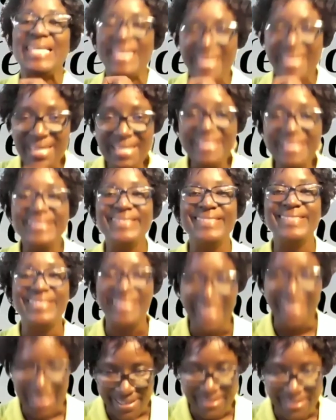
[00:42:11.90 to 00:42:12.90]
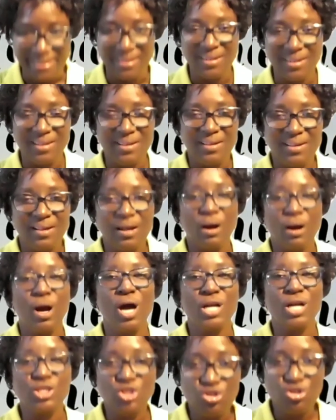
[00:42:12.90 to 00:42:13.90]
he did
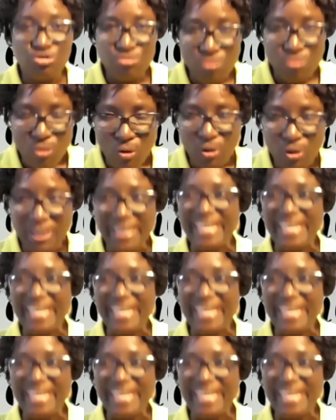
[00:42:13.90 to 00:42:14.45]
control,